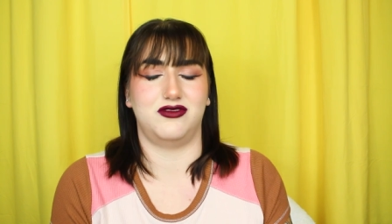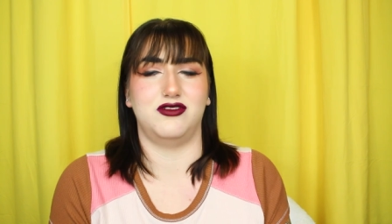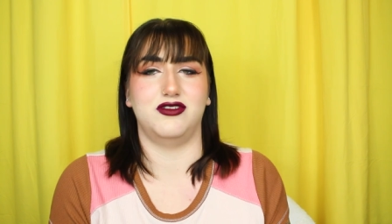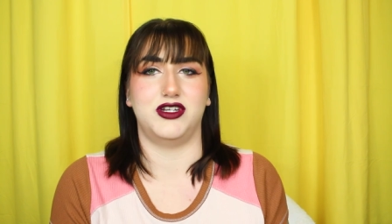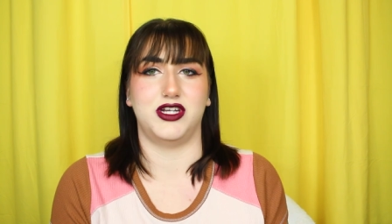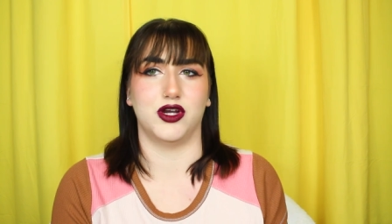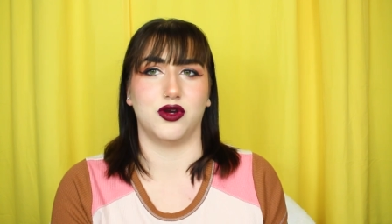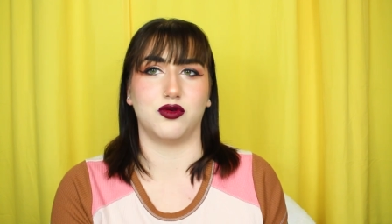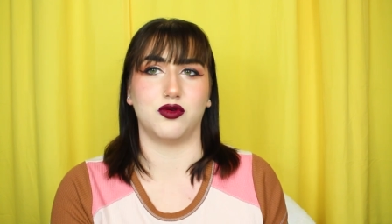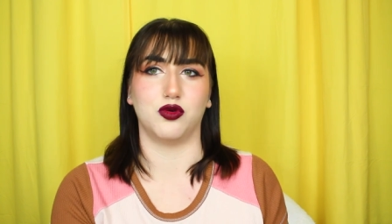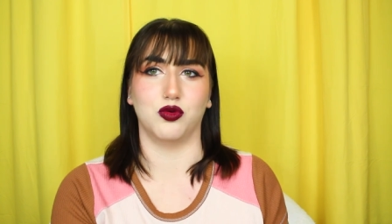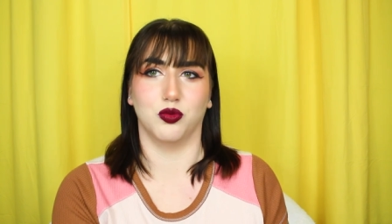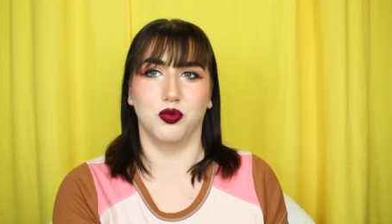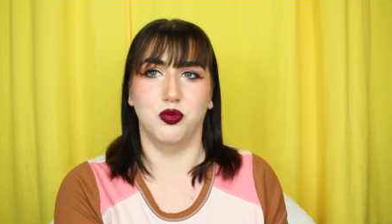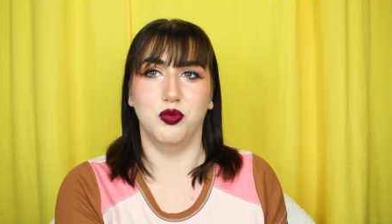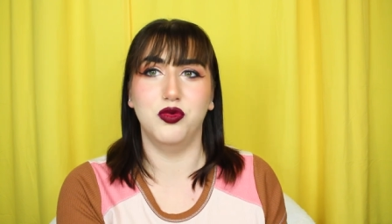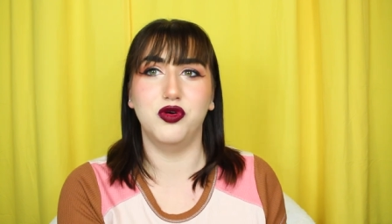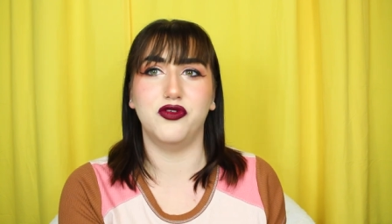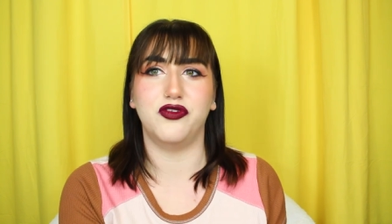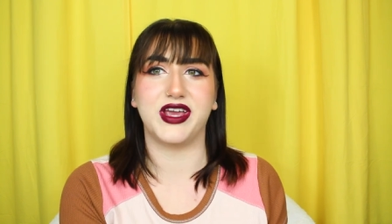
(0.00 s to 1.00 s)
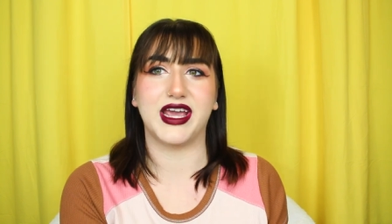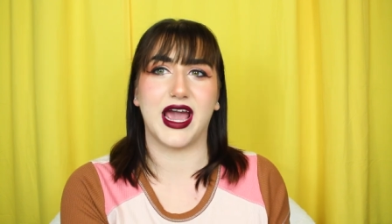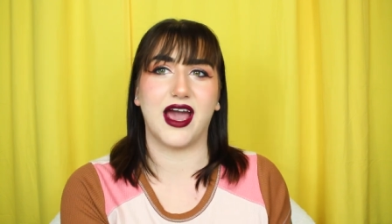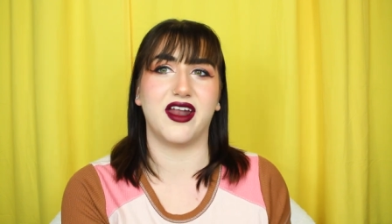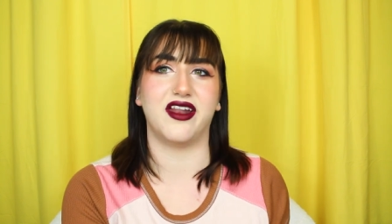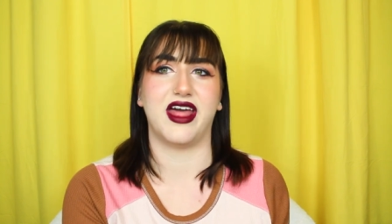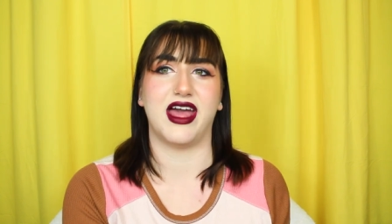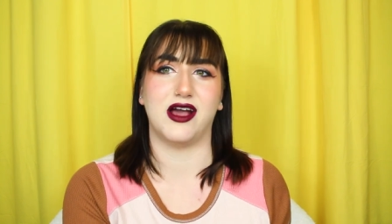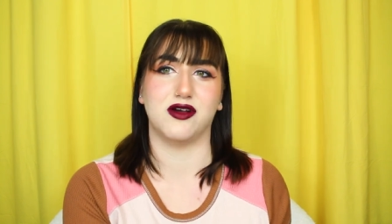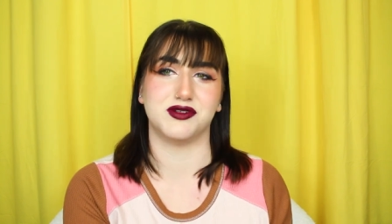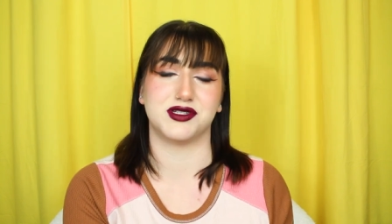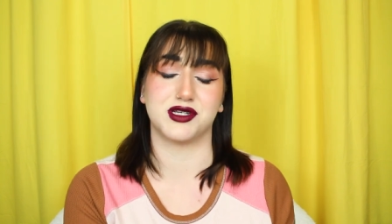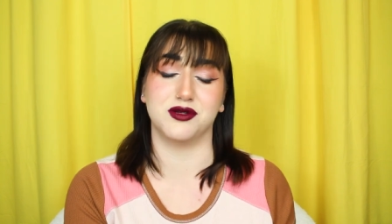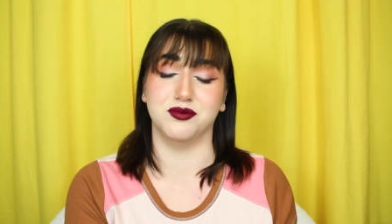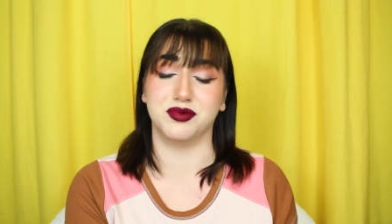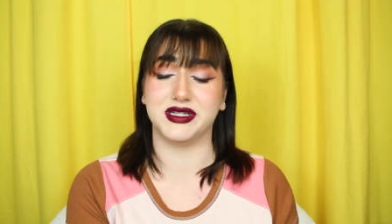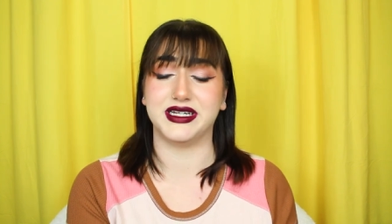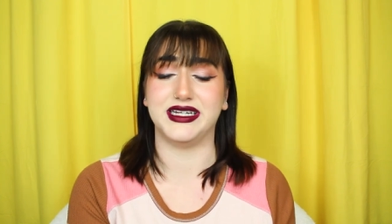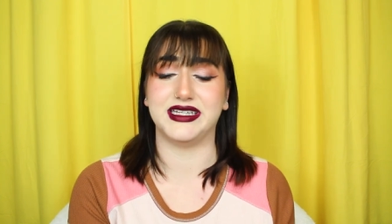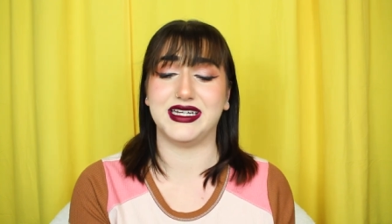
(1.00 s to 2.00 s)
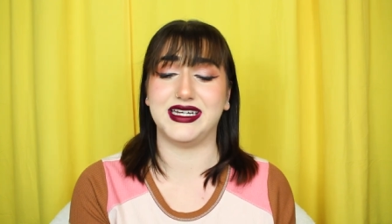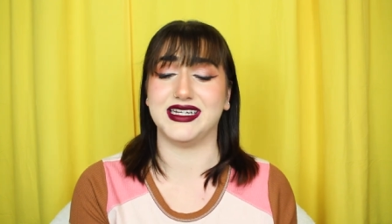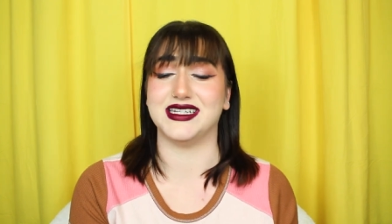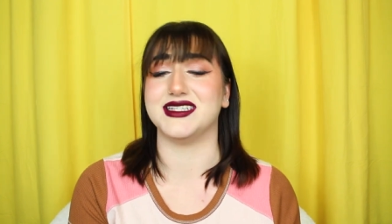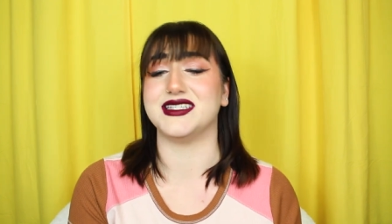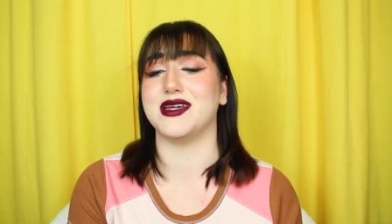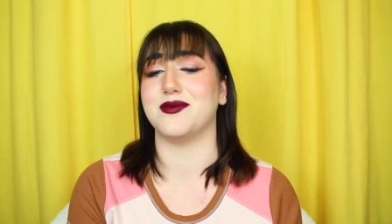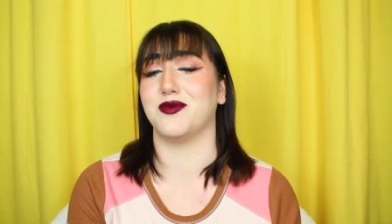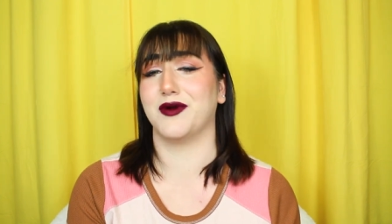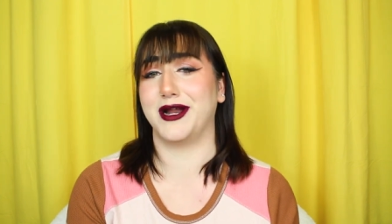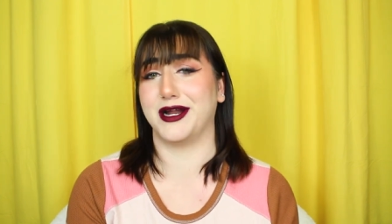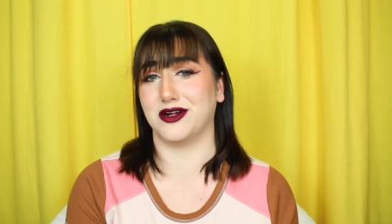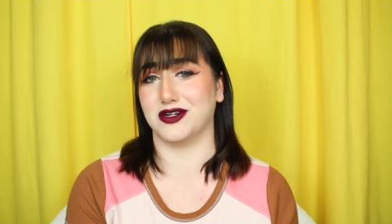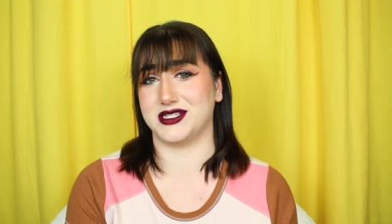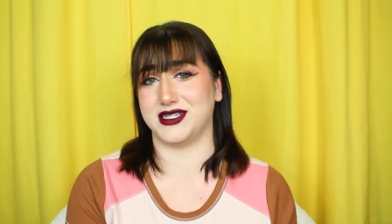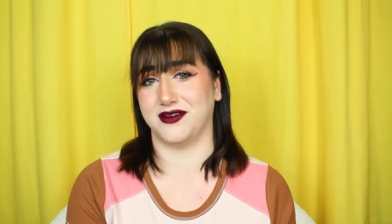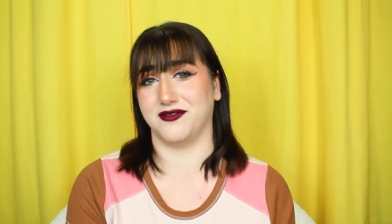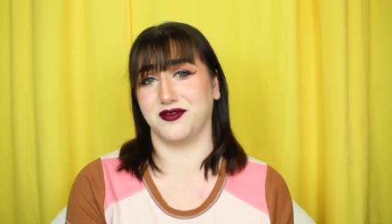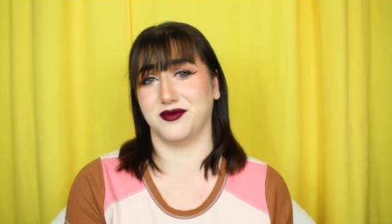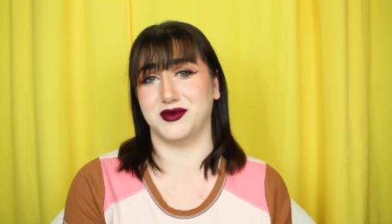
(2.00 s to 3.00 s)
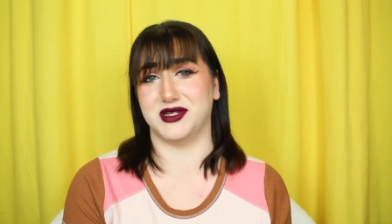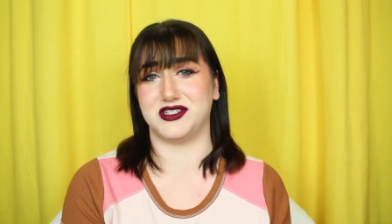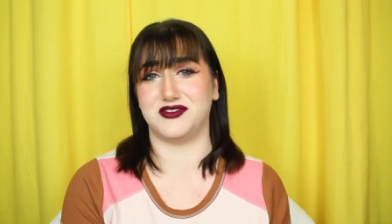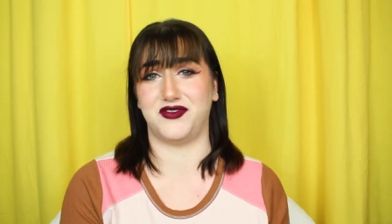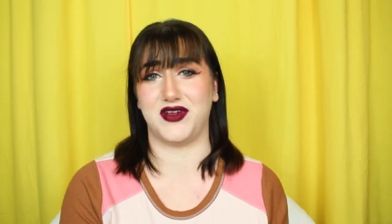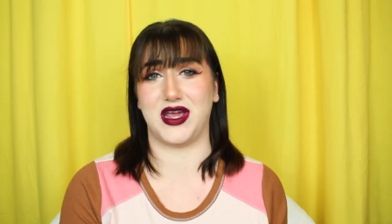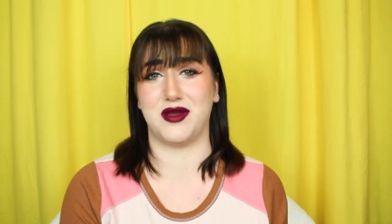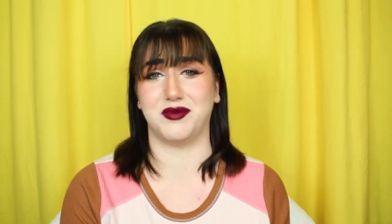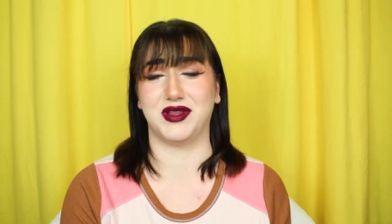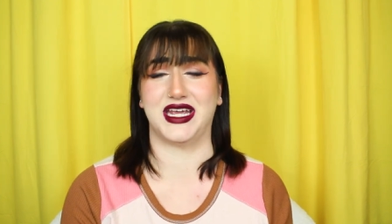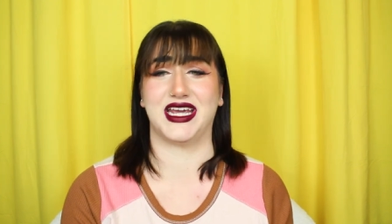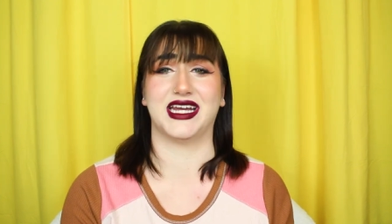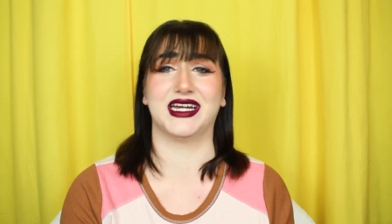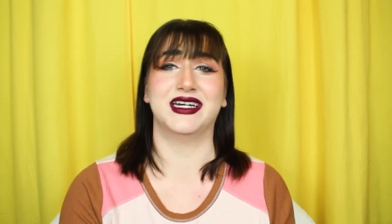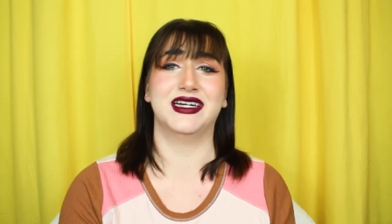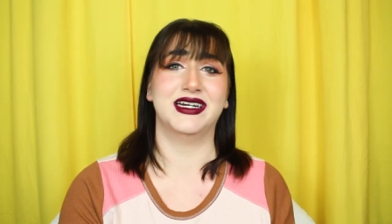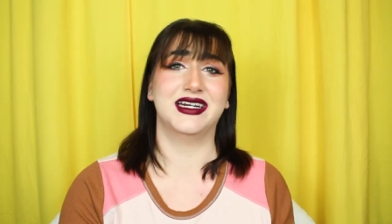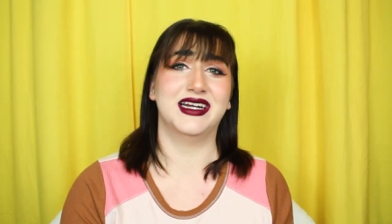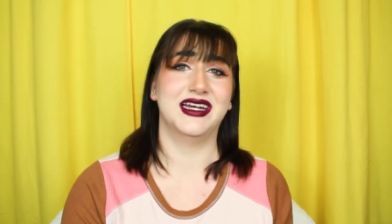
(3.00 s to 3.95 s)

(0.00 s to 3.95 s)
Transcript: you know, moving out of the house completely and separating herself from this family,